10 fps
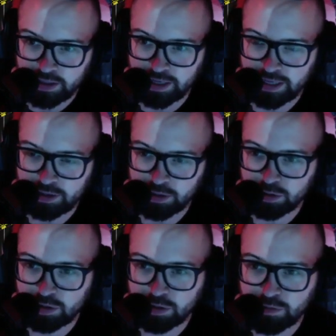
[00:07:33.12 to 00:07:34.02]
you got
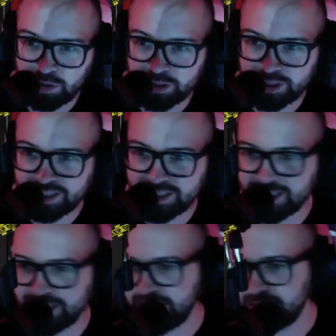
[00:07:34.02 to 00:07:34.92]
those two versions,
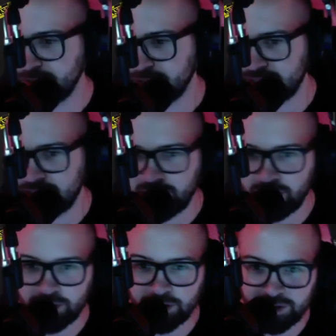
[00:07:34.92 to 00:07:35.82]
and then you could
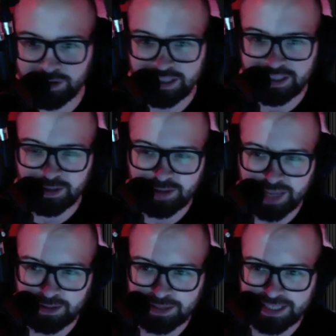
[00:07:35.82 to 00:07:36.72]
tell early
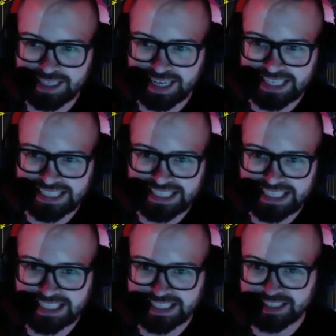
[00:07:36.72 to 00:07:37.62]

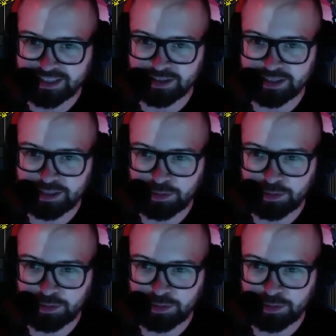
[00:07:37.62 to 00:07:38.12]
2019 it started